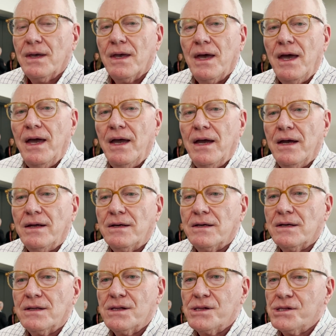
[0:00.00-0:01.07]
And
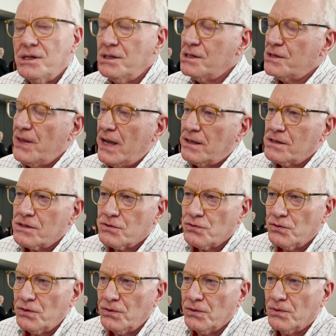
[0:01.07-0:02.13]
since that's
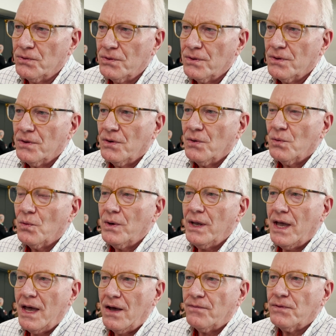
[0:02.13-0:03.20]
true, we
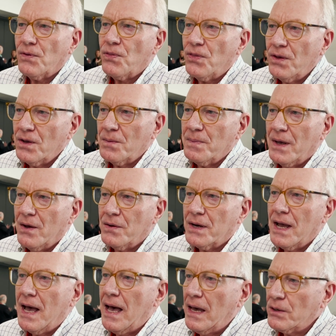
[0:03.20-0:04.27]
have to think about
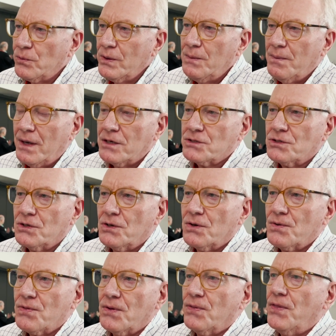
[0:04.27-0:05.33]
how do we make
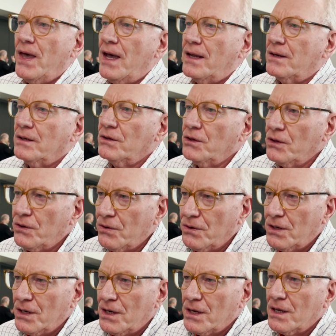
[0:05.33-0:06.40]
sure that that
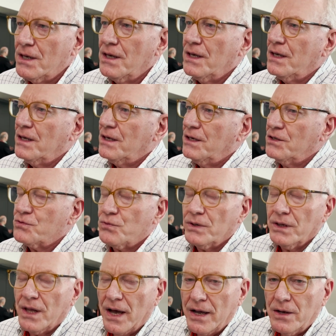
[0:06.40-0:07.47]
learning is
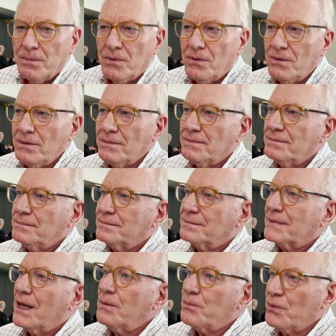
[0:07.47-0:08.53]
reliable
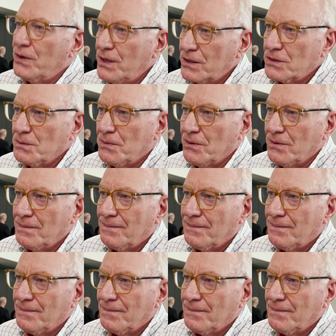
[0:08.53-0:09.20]
and predictable.